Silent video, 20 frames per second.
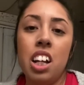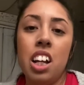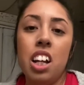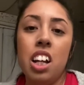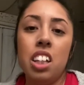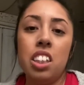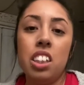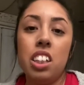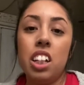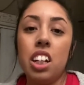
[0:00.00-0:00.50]

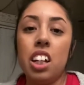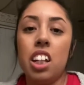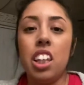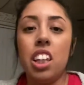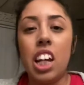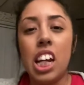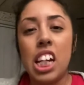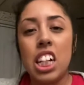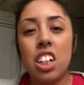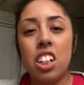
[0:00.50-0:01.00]
the
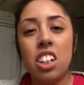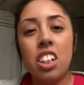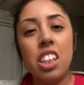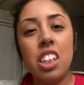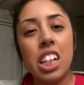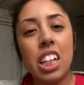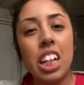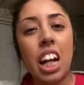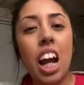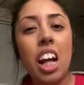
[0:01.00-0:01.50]
aligners, they
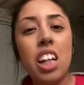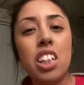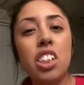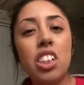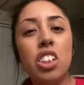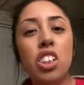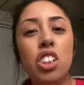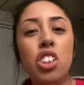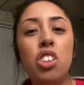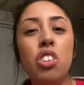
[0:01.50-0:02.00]
kind of
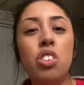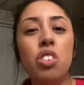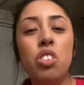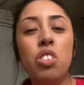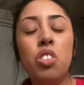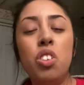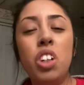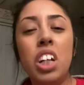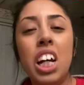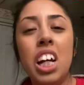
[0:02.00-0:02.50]
do
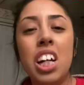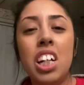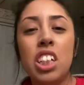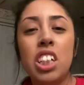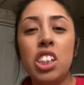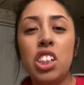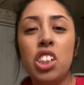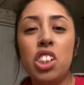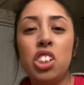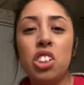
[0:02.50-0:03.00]

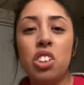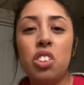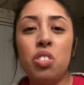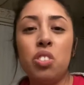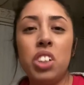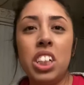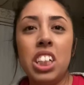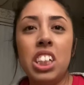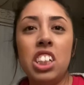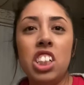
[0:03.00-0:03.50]

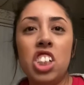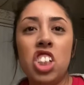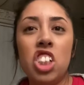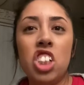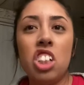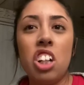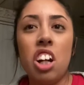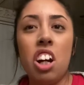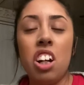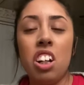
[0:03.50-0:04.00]
switch
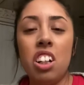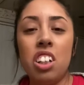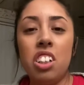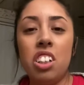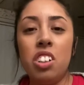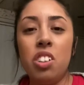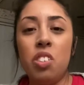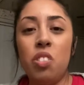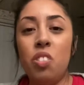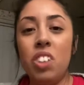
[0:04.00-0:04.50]
on
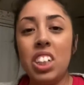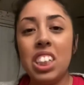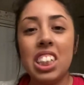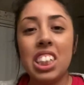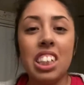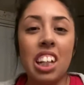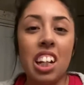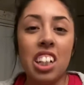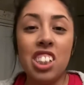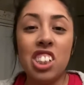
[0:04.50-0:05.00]
what
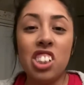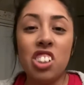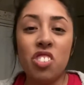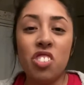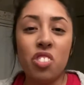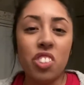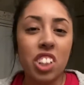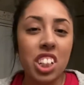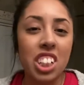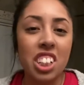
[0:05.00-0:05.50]
sides they're
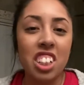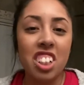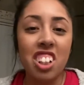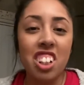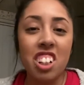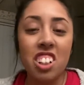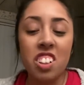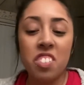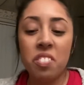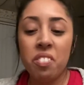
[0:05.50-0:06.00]
working
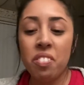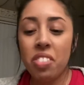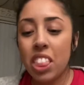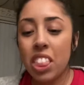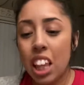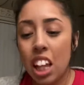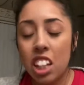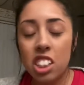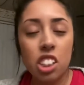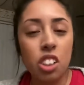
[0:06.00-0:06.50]
on.
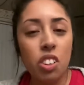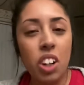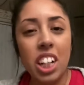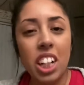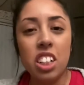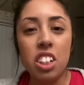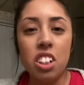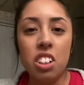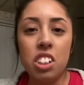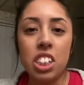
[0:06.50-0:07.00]
So I
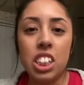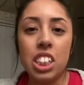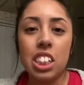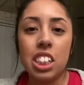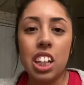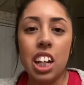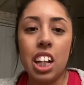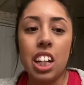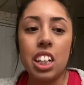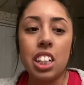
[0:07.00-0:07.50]
noticed
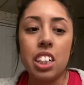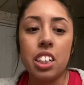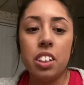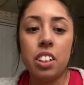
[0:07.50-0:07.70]
like